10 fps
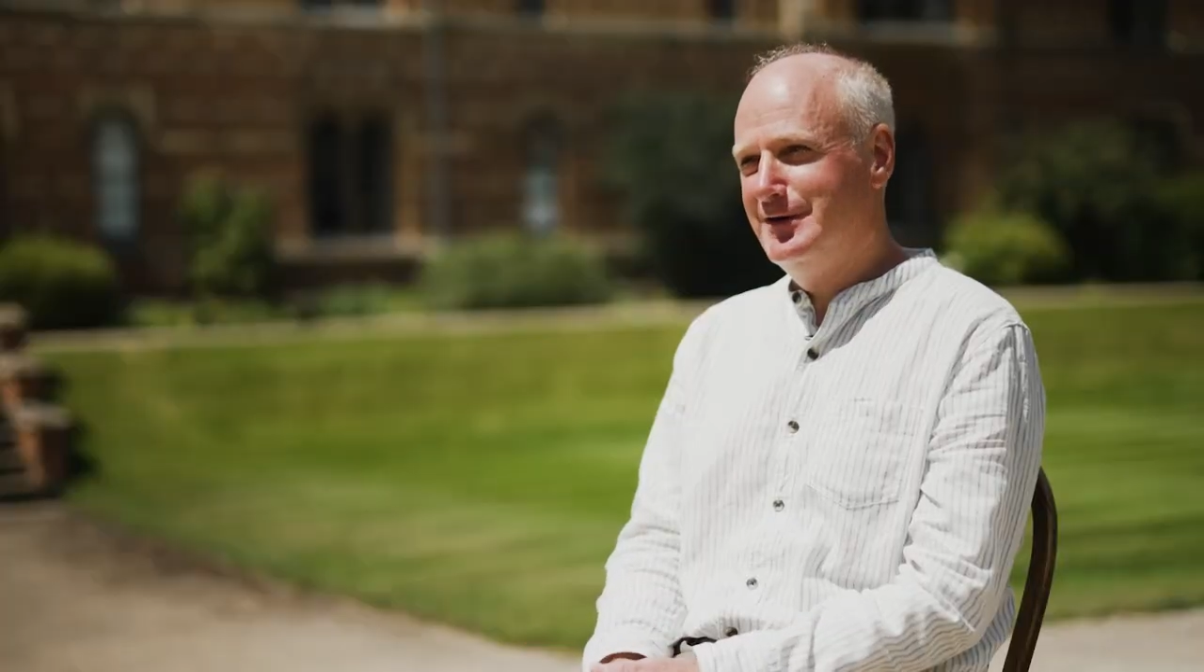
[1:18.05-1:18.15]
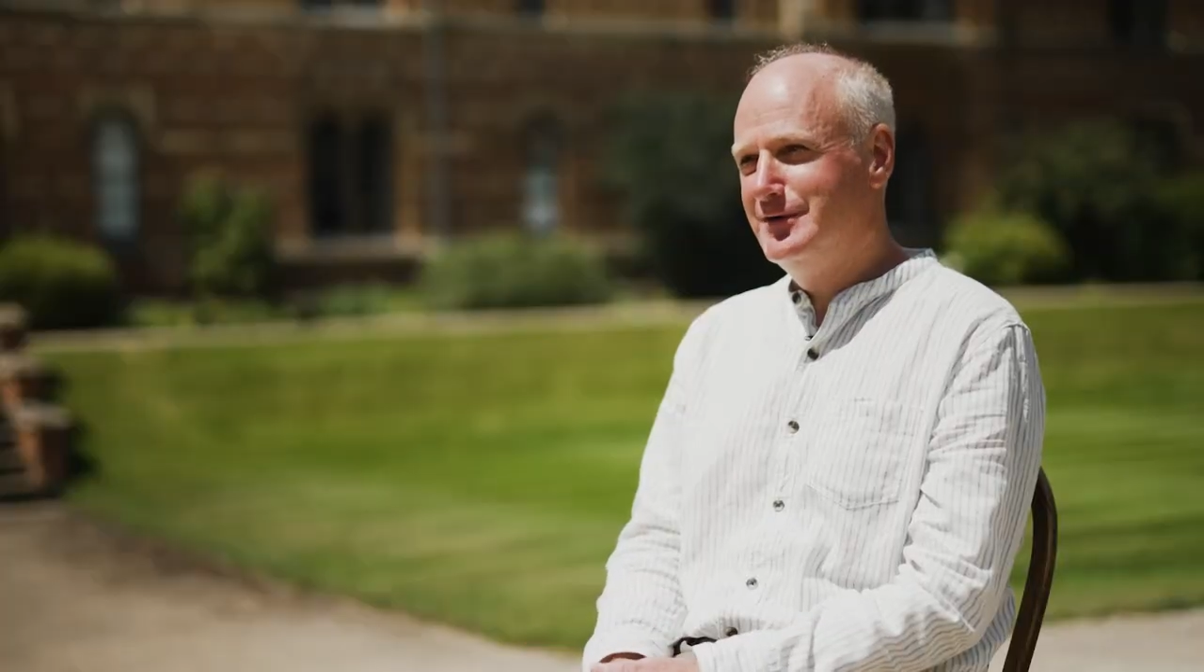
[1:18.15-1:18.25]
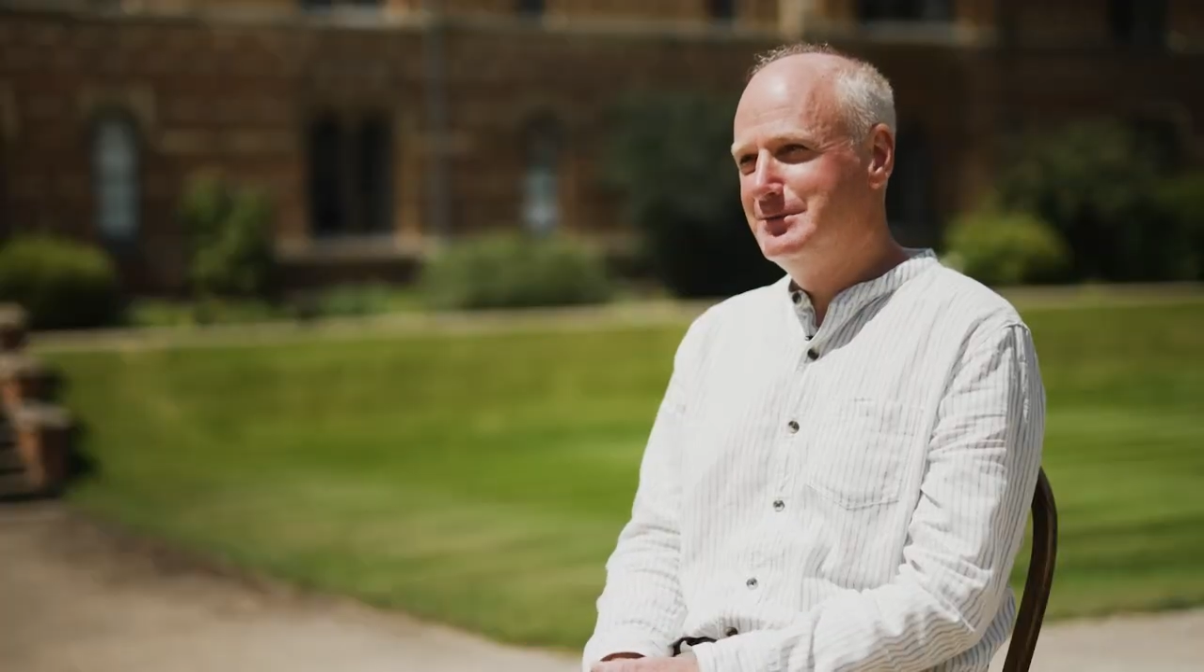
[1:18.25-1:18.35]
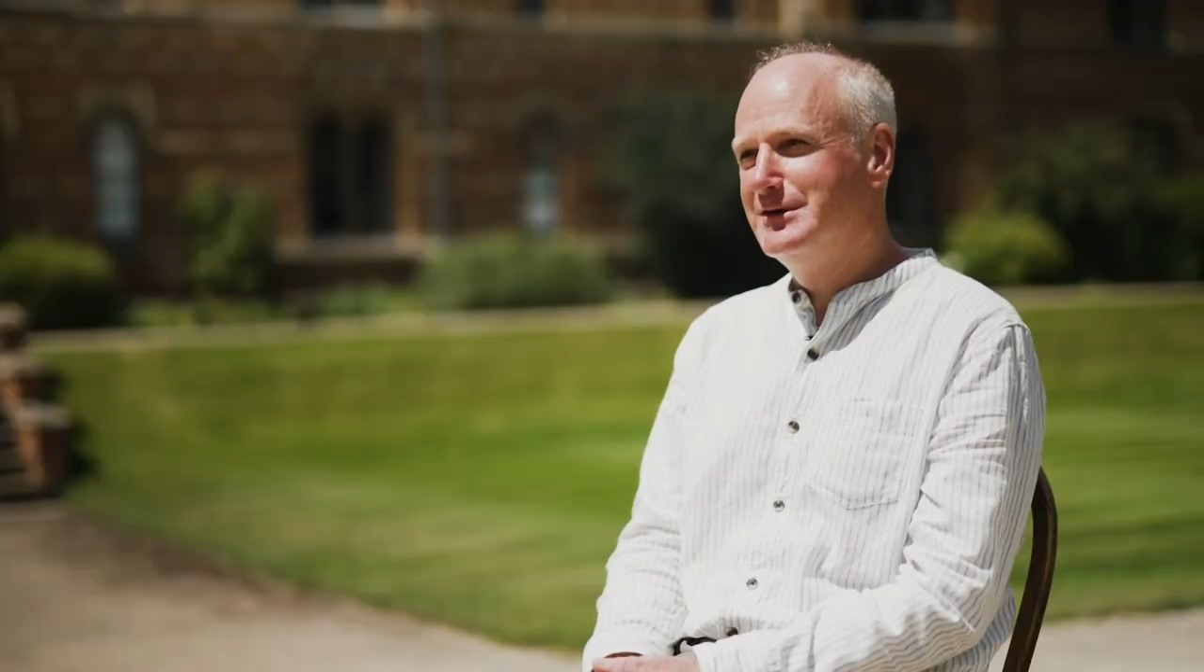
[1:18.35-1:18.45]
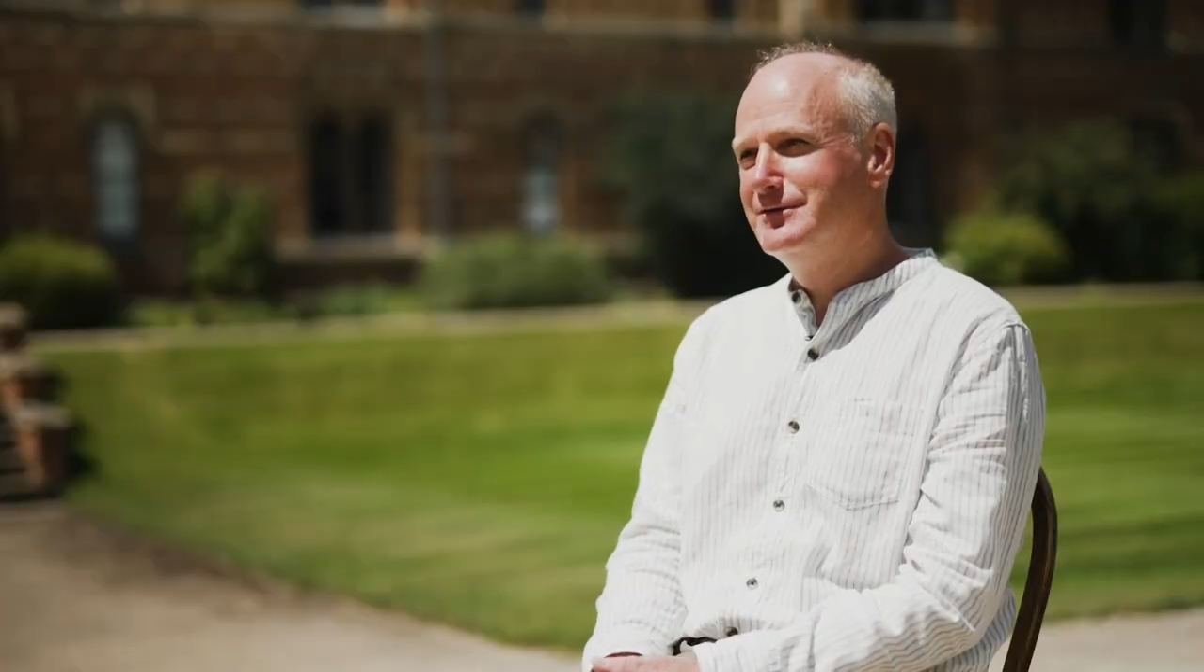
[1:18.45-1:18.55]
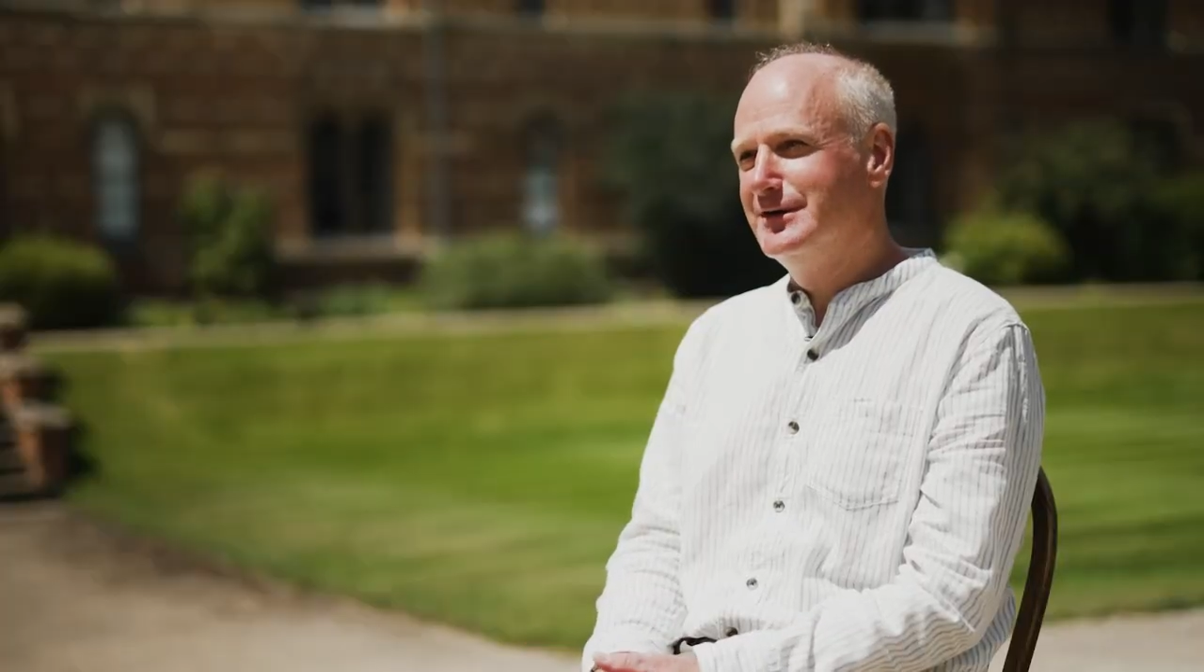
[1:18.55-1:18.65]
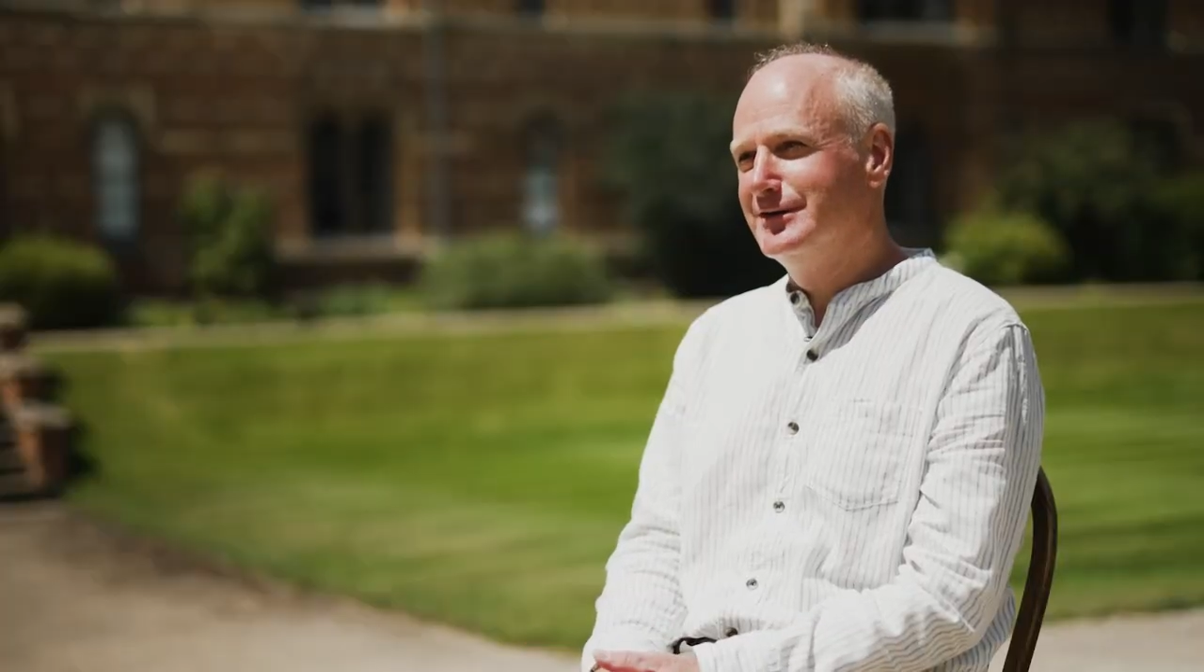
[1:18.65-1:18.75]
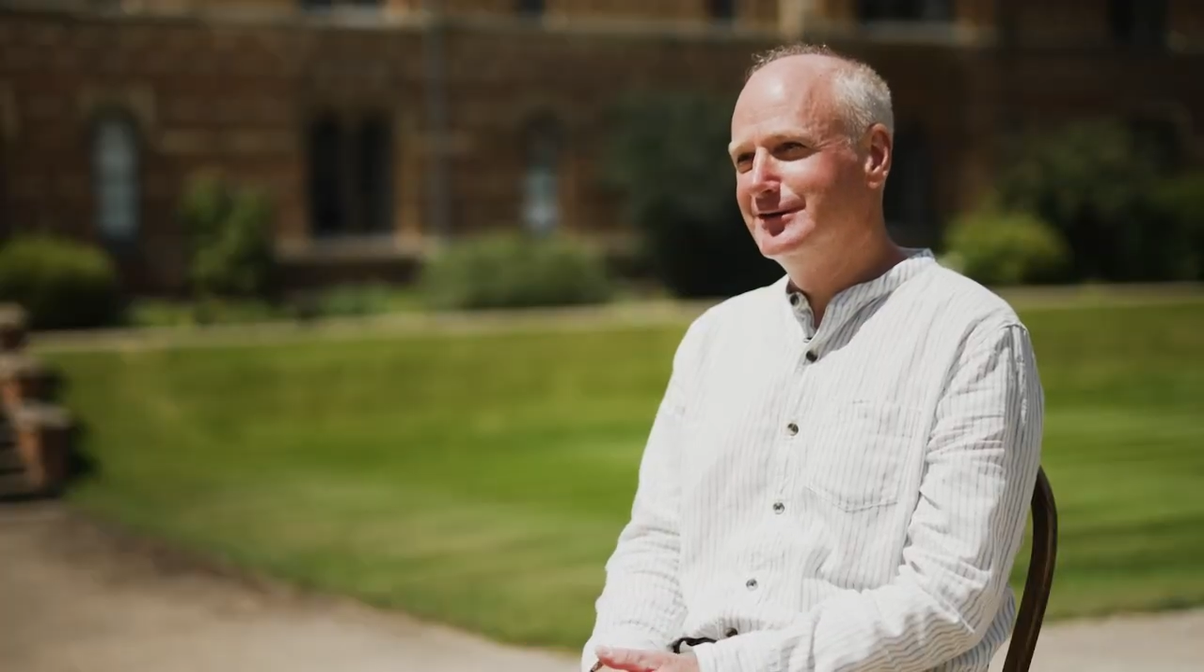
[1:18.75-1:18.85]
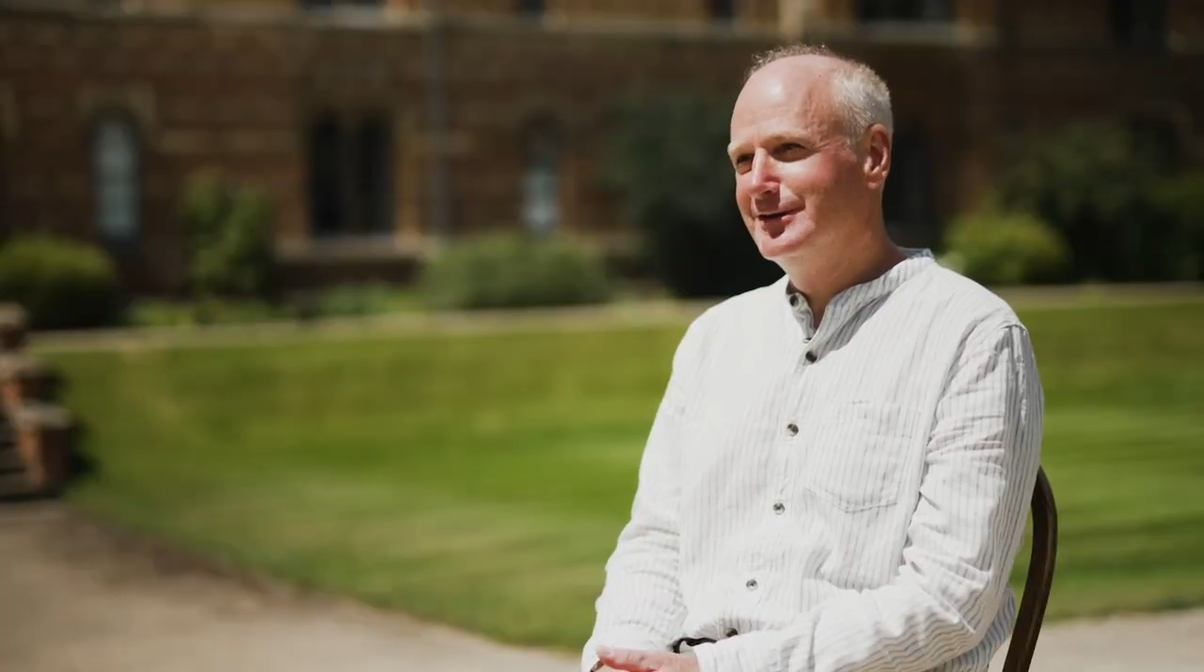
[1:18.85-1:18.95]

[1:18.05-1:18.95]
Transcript: every bit of it.